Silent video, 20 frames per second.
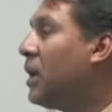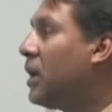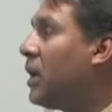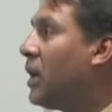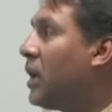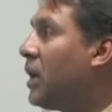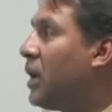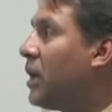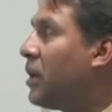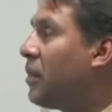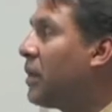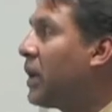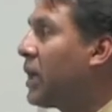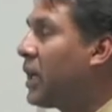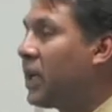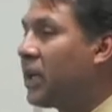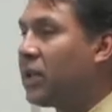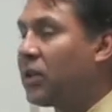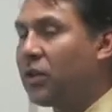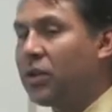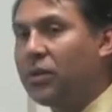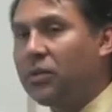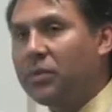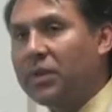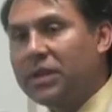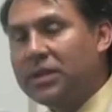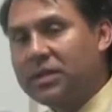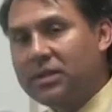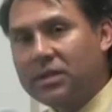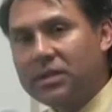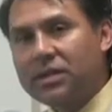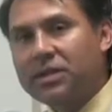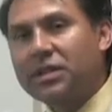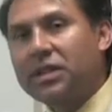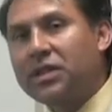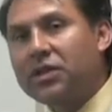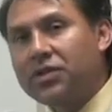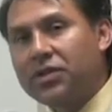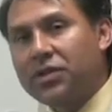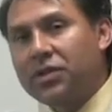um, and it's just
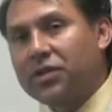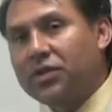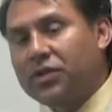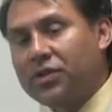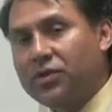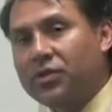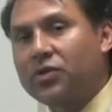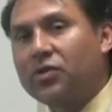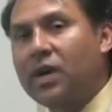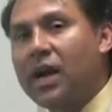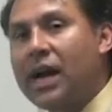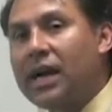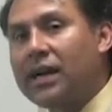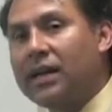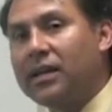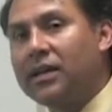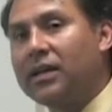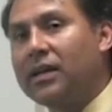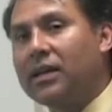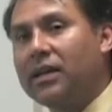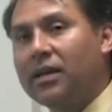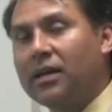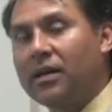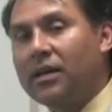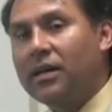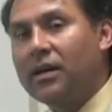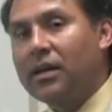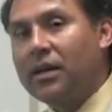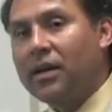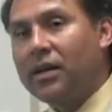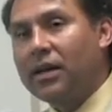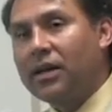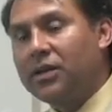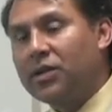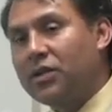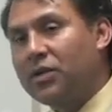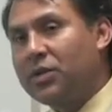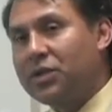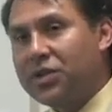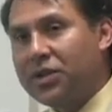easier to track uh, and
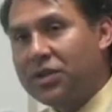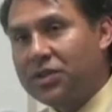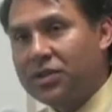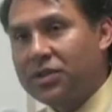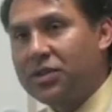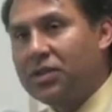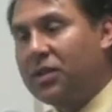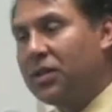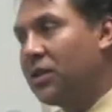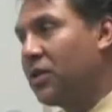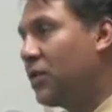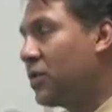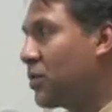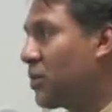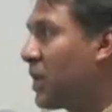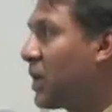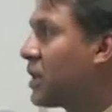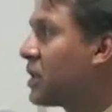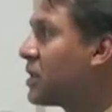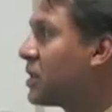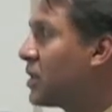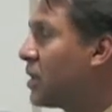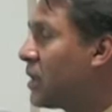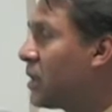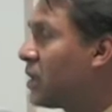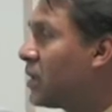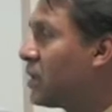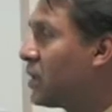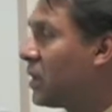to adjust those rates uh,